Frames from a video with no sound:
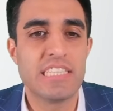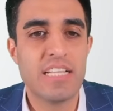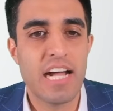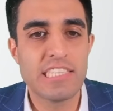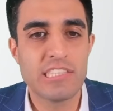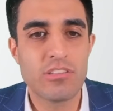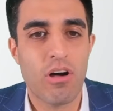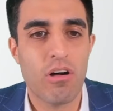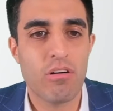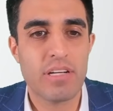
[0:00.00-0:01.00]
nice
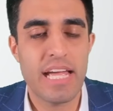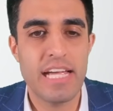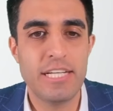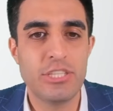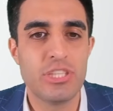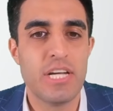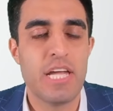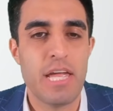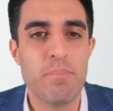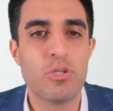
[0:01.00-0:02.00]
tall cage
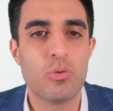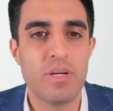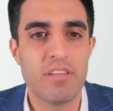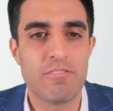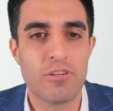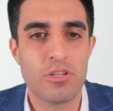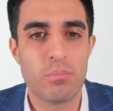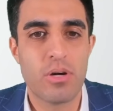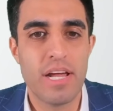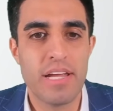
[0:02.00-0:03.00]
in between the
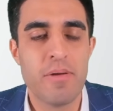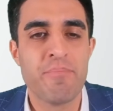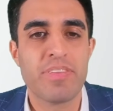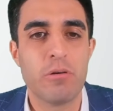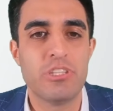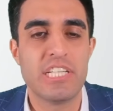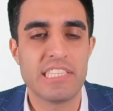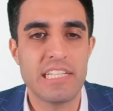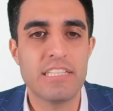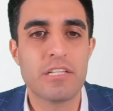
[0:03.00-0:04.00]
vertebrae, which has
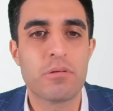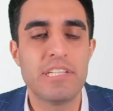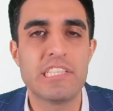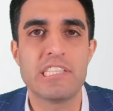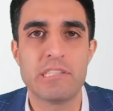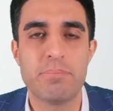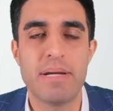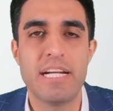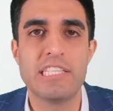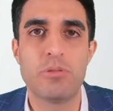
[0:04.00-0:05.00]
increased the
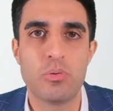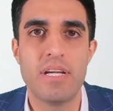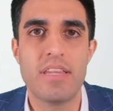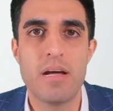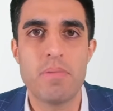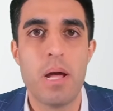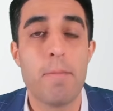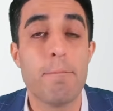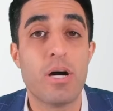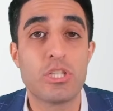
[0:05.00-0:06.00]
space between them
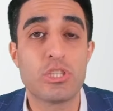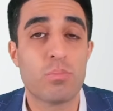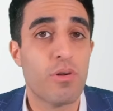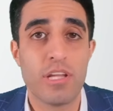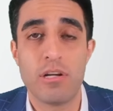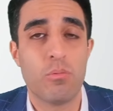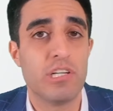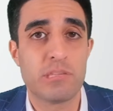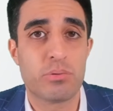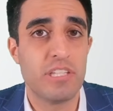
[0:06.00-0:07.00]
much more than it
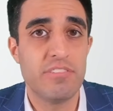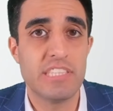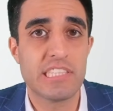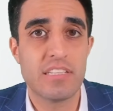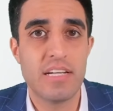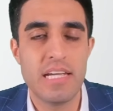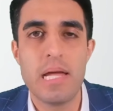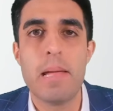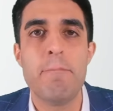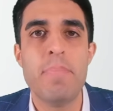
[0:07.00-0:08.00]
was previously,
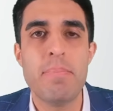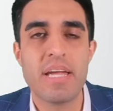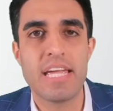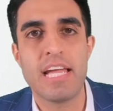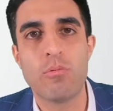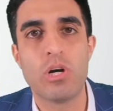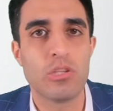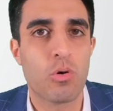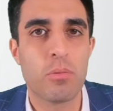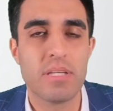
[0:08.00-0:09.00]
mimicking what
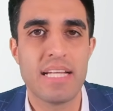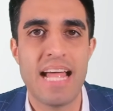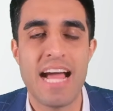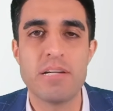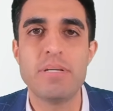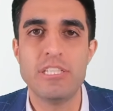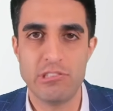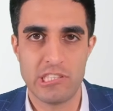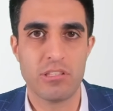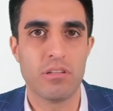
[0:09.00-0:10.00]
normal anatomy
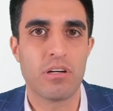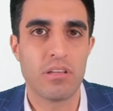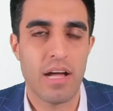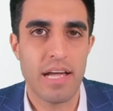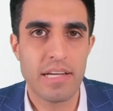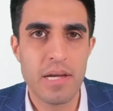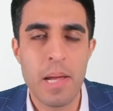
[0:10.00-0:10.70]
used to look like.